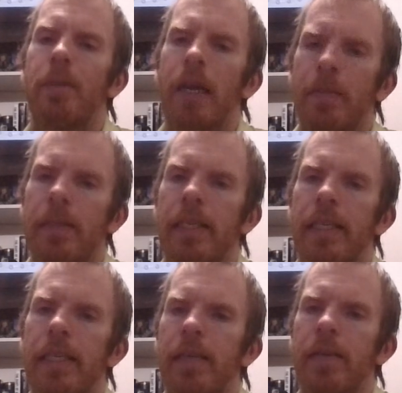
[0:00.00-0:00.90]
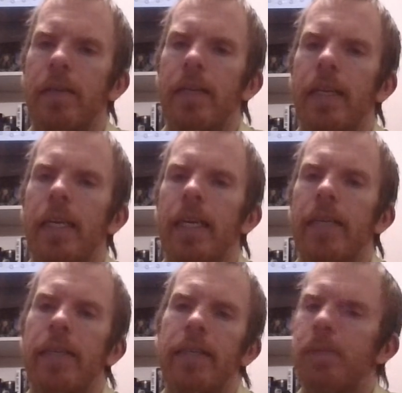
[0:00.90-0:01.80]
comes in,
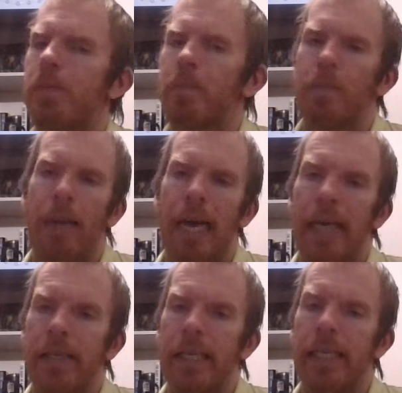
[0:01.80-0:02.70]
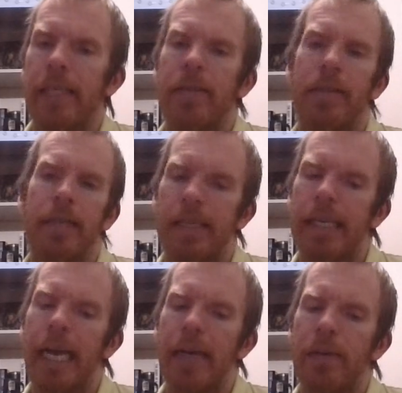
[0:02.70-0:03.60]
has haste,
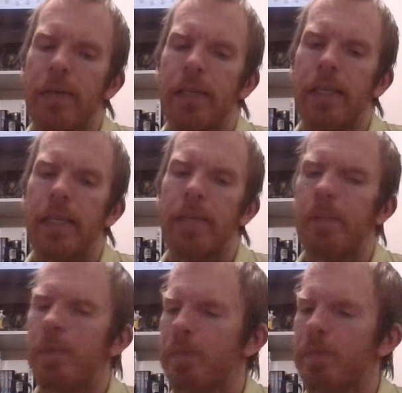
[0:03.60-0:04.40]
attack with it,